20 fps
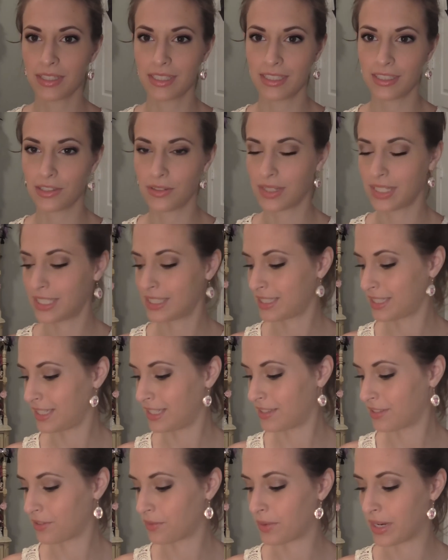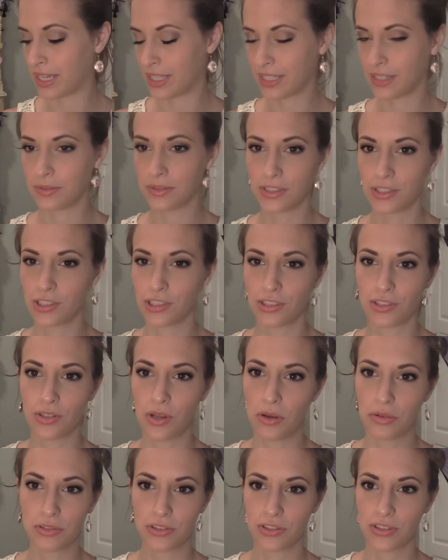really do anything either way. They were just
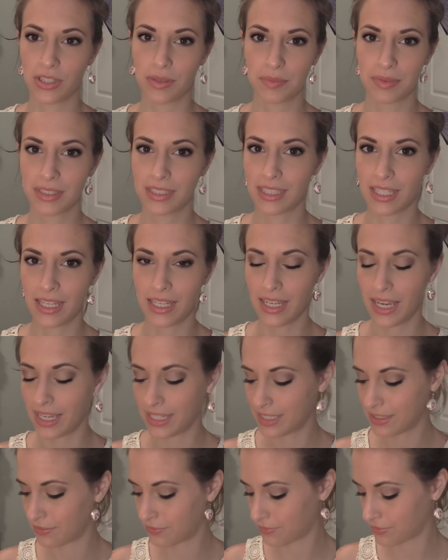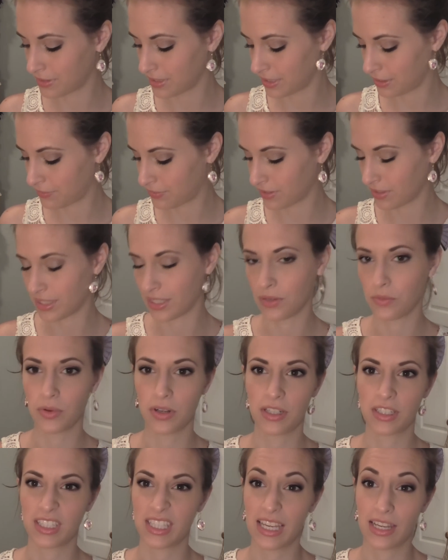nose strips. I didn't really feel they
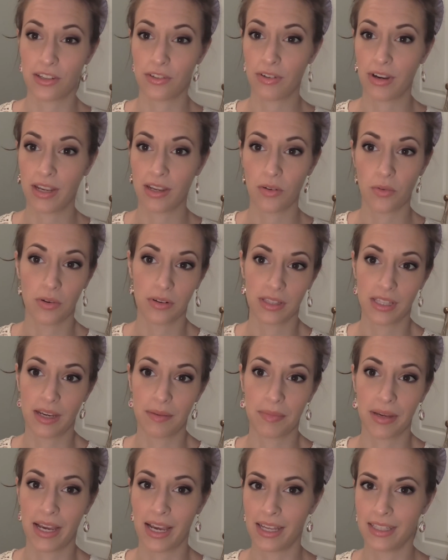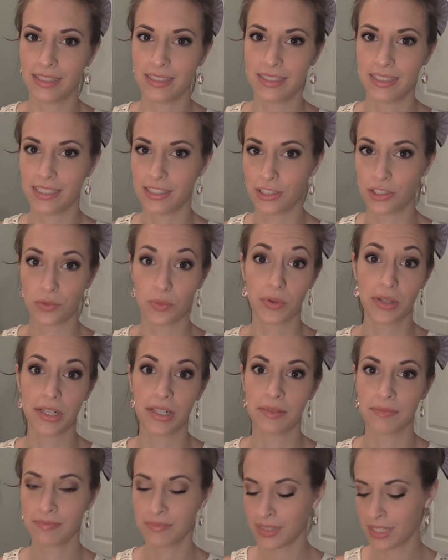worked that great or that bad. They just
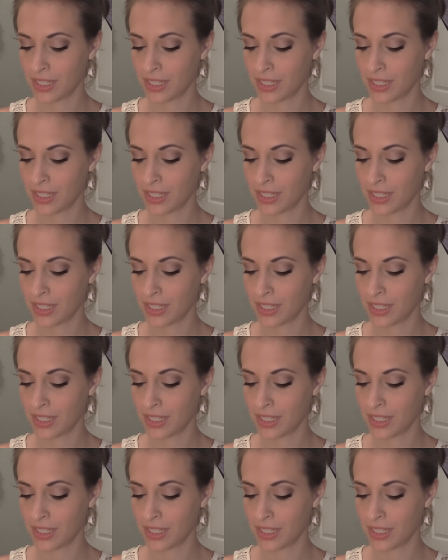were.